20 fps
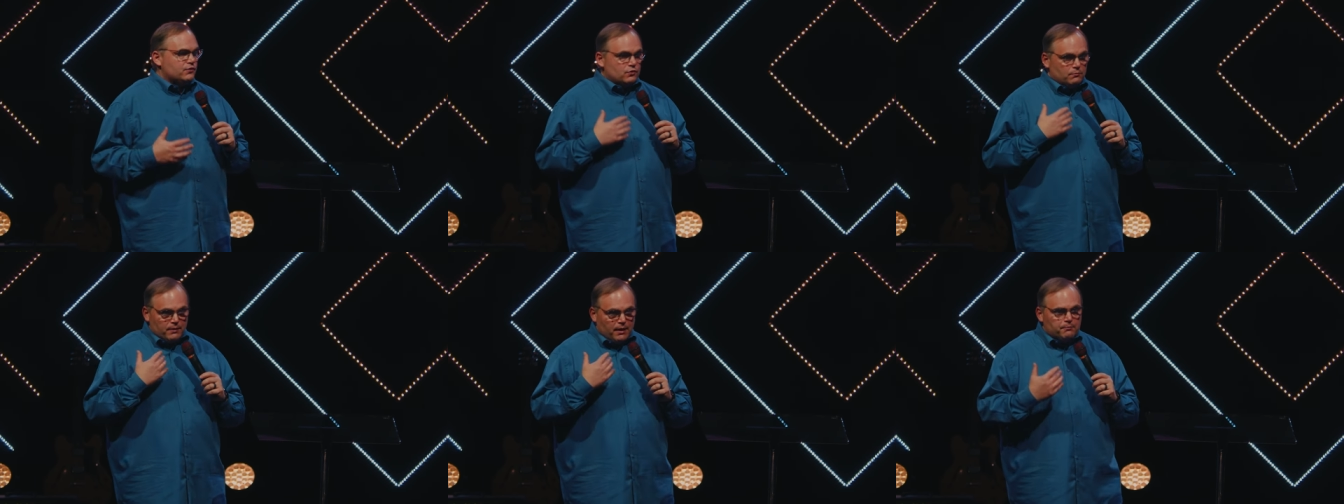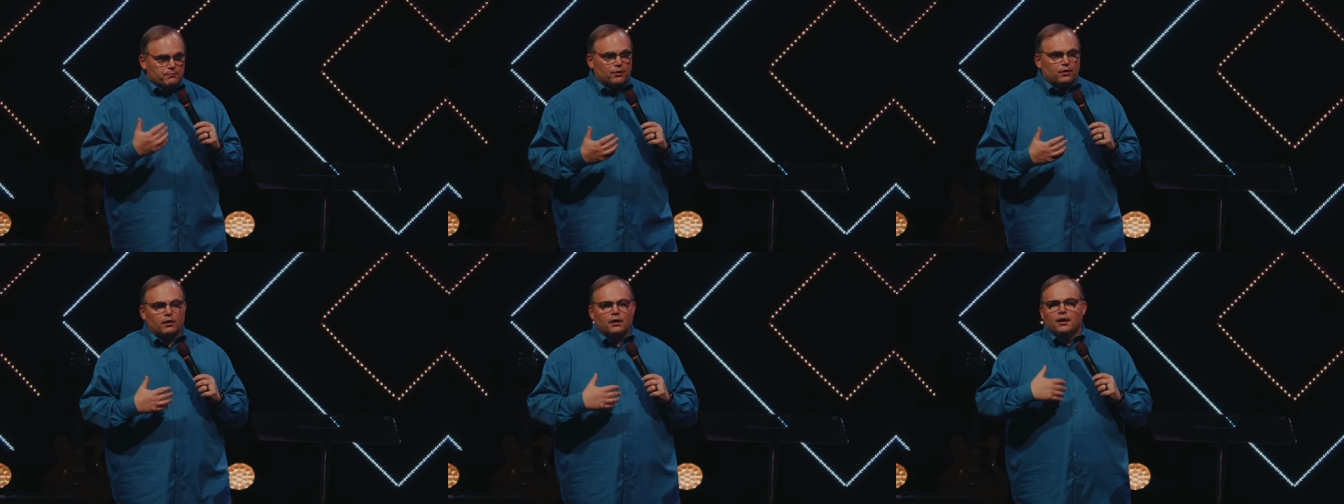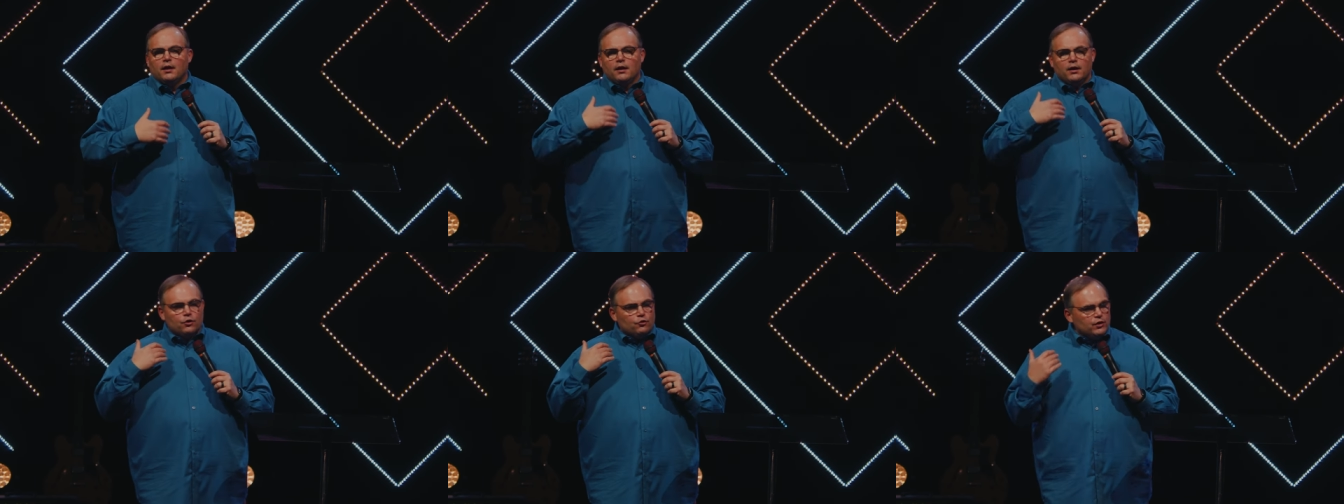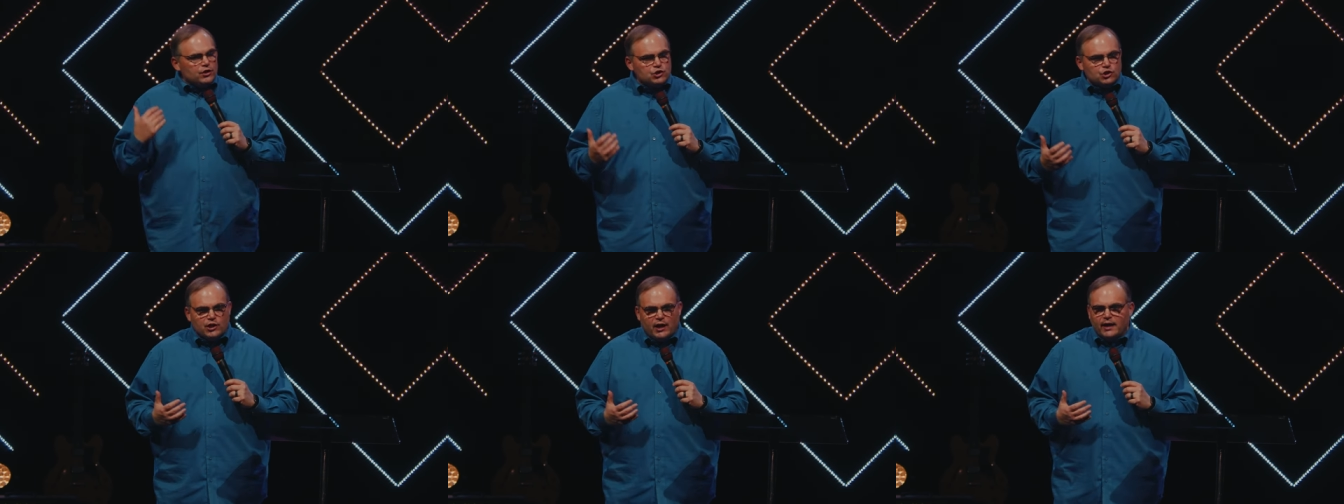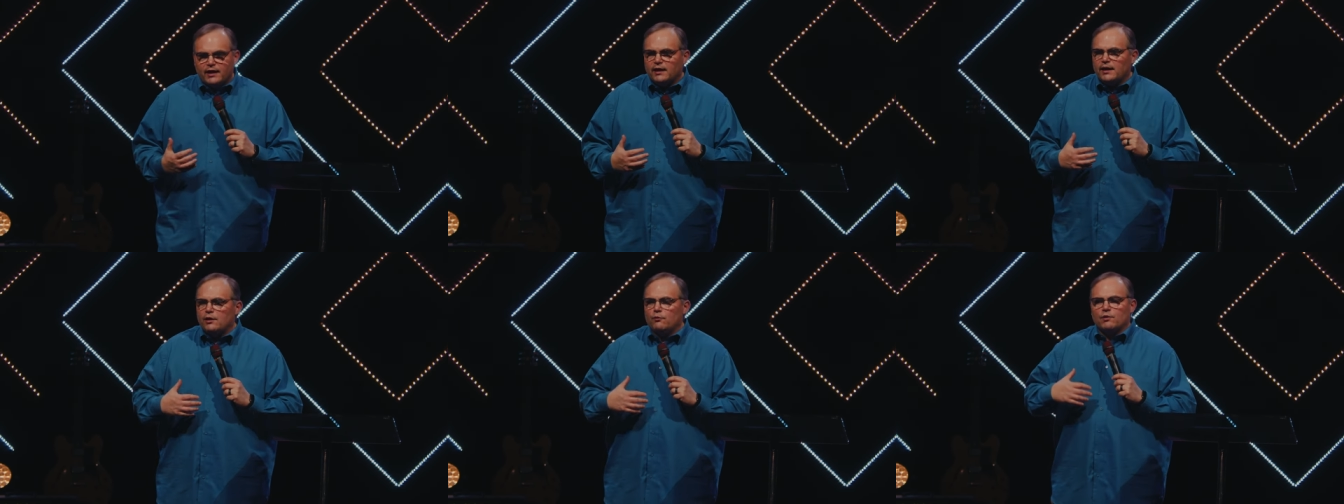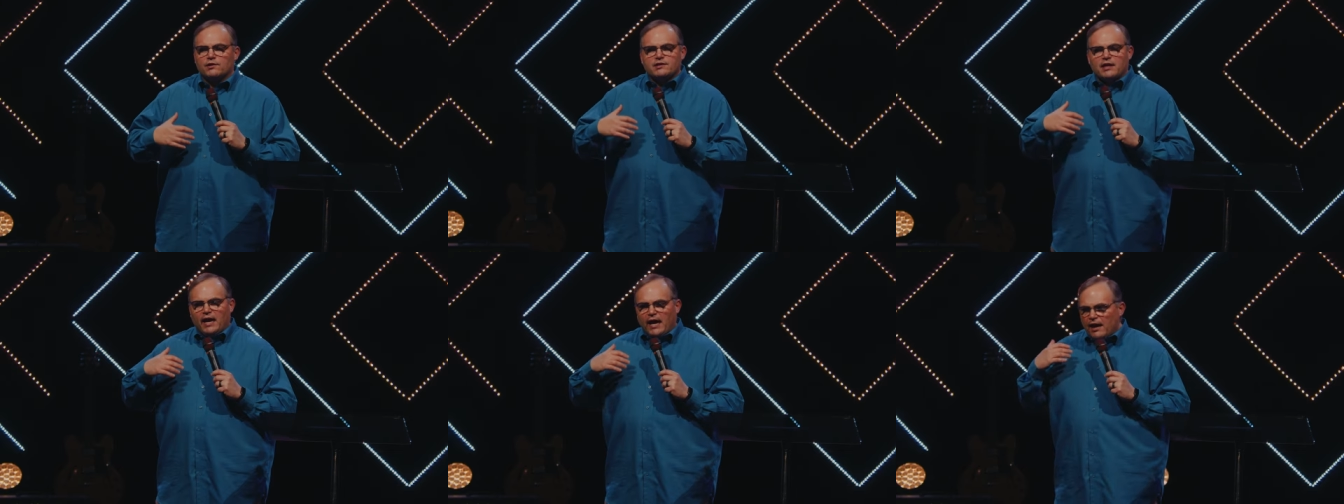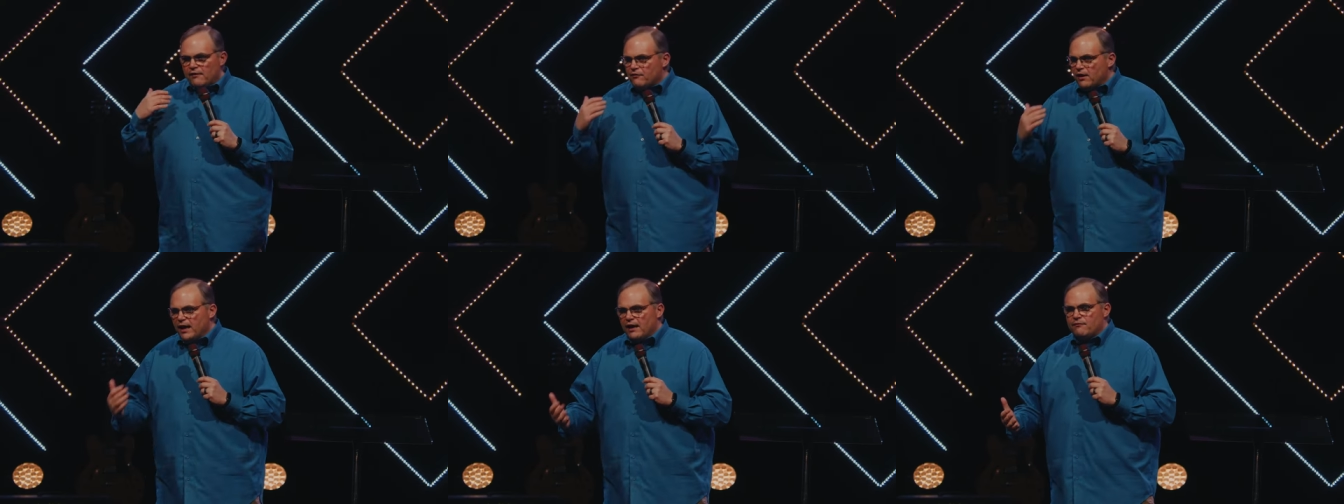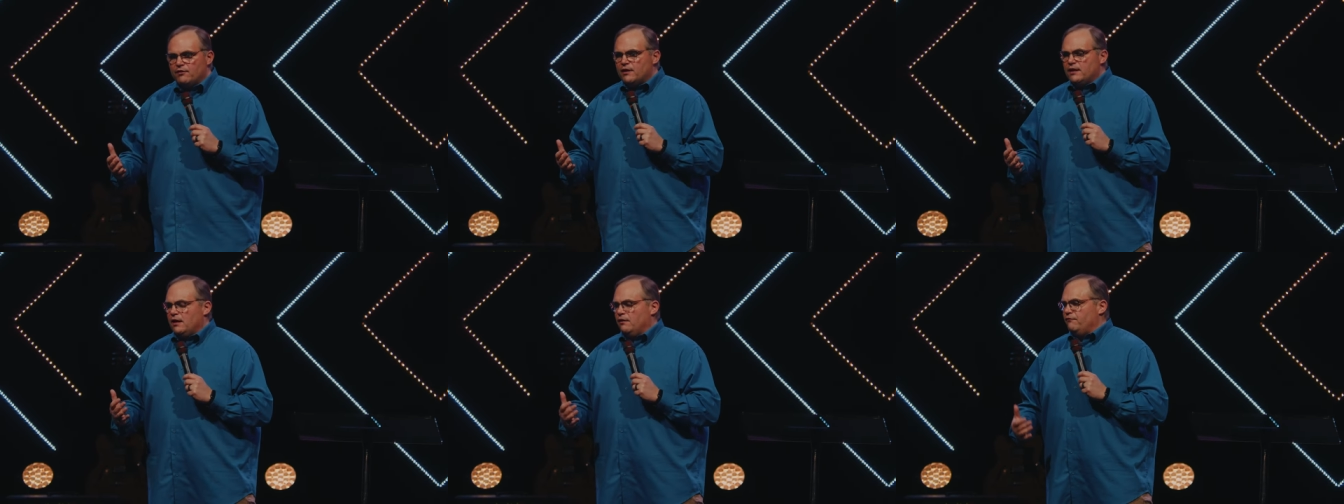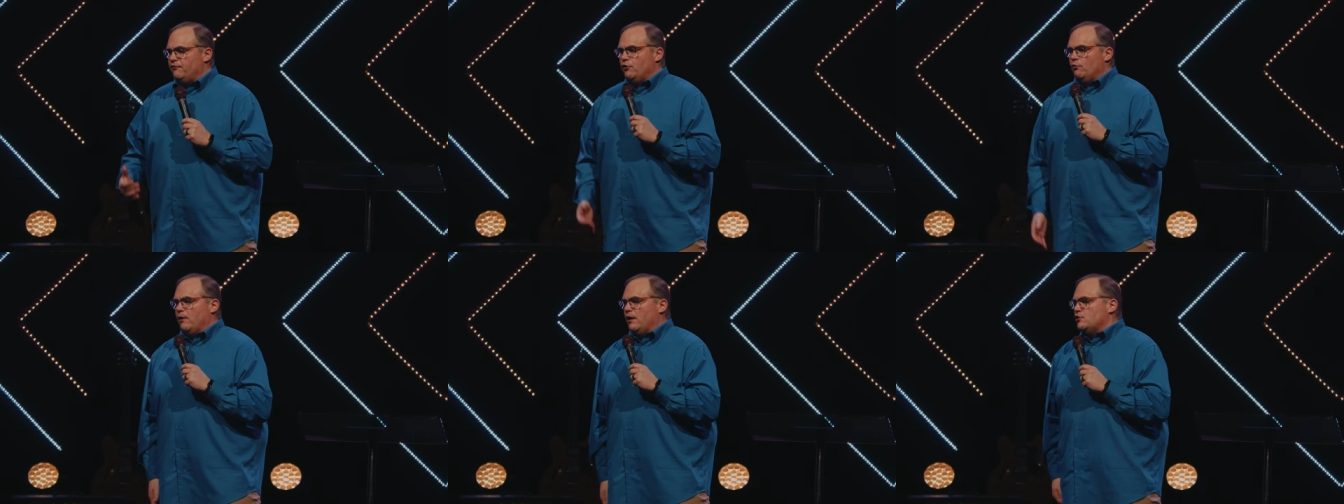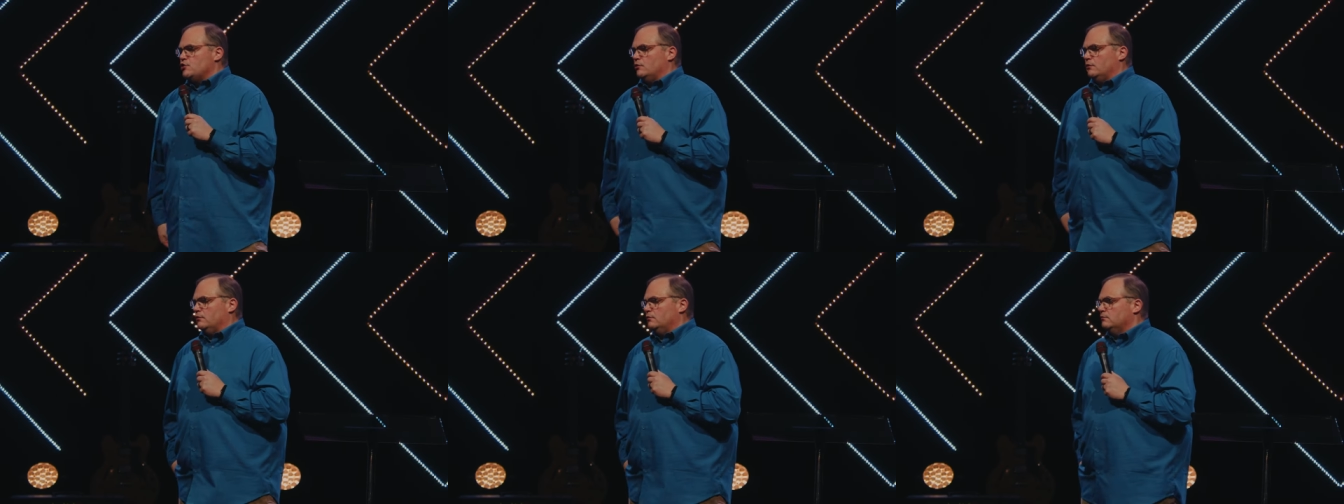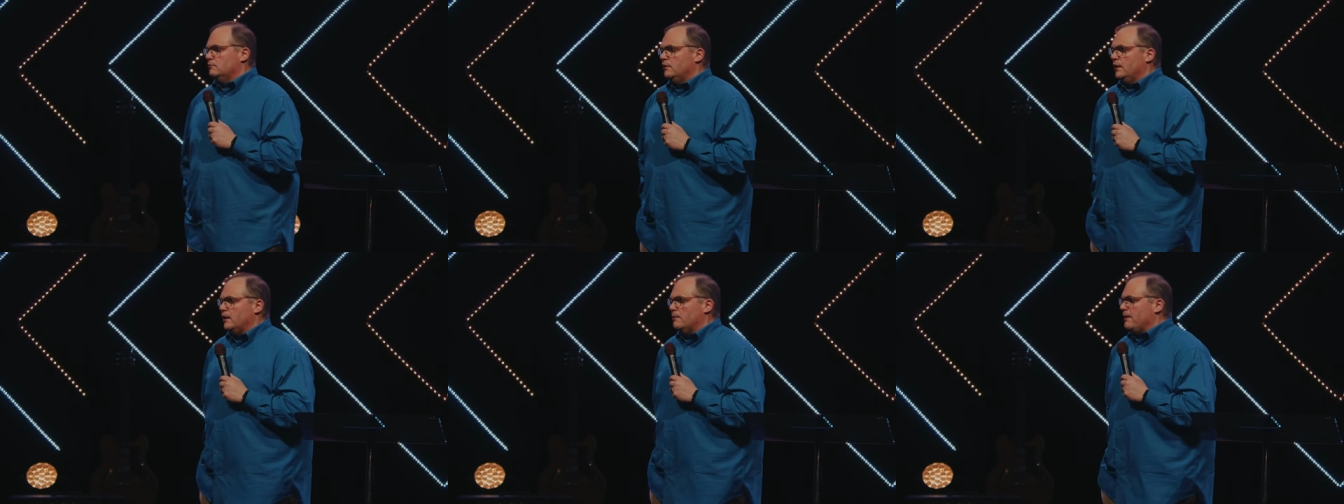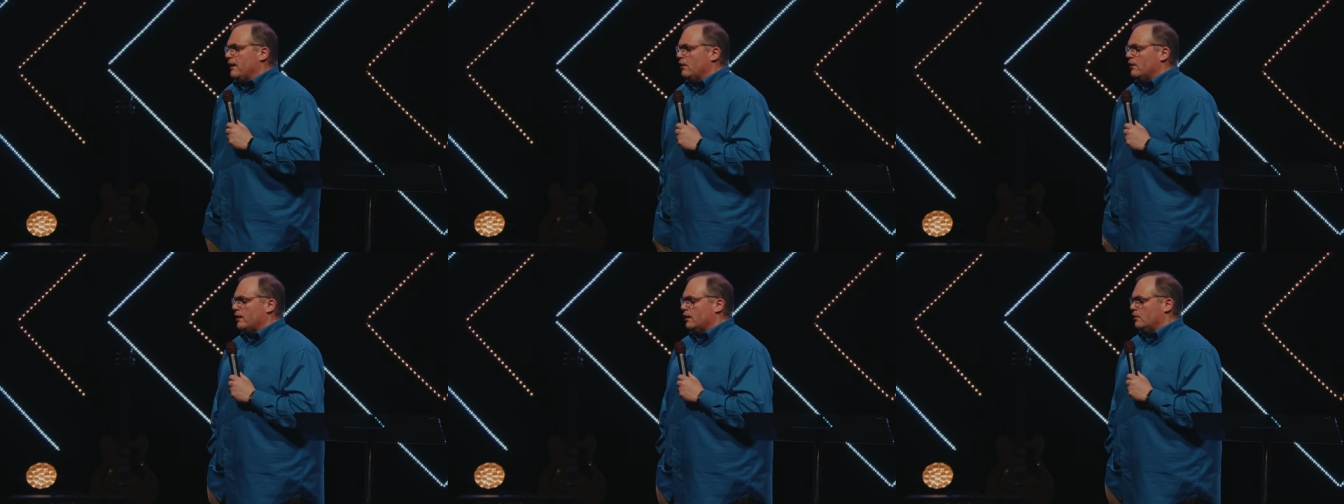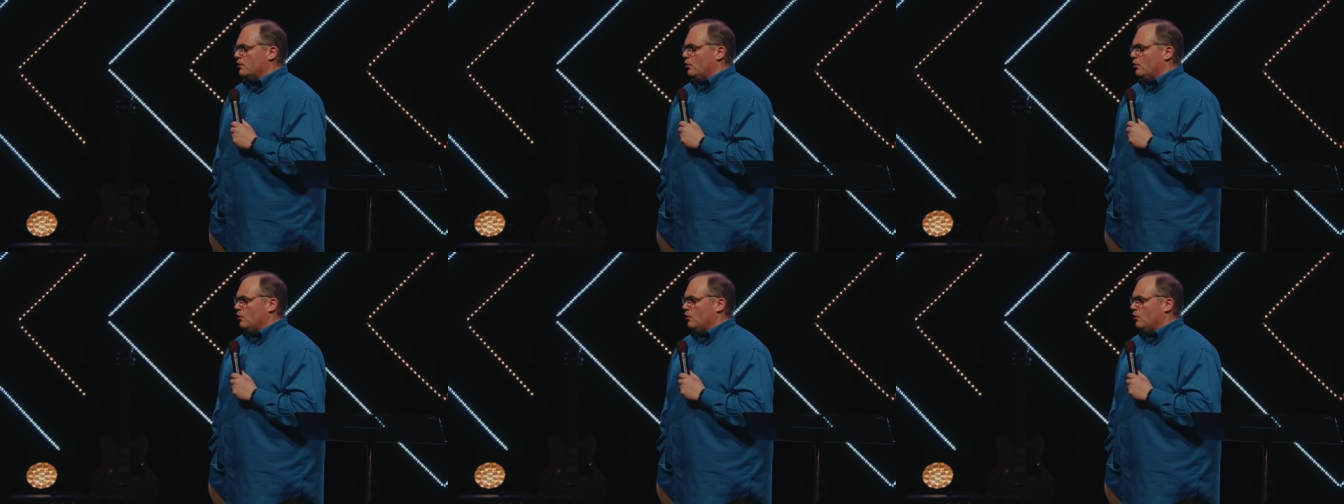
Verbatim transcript: Remember, Christianity was hev- heavily influential in American